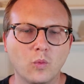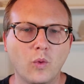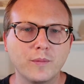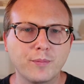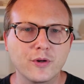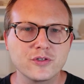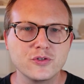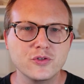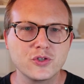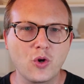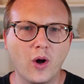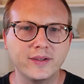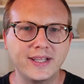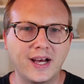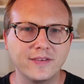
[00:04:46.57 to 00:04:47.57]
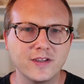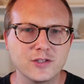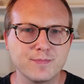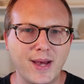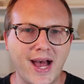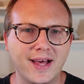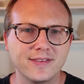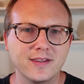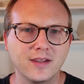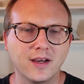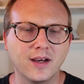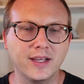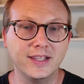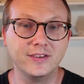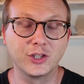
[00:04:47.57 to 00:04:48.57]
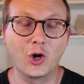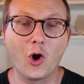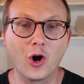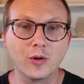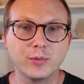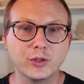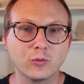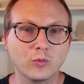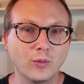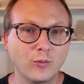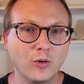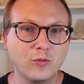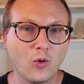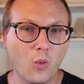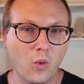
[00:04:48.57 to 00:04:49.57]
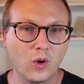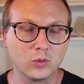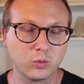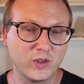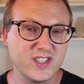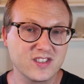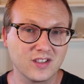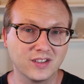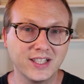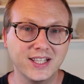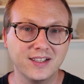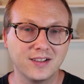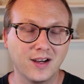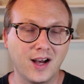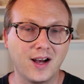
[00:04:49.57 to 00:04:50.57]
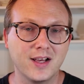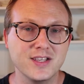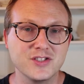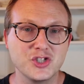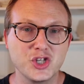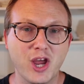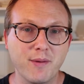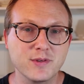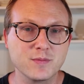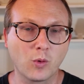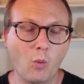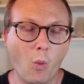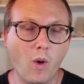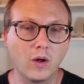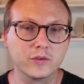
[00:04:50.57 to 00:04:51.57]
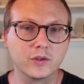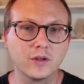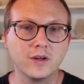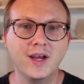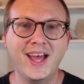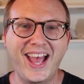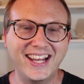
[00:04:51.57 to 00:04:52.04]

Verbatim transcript: One person who's gone down this path in the carbon removal world recently is James McWalter,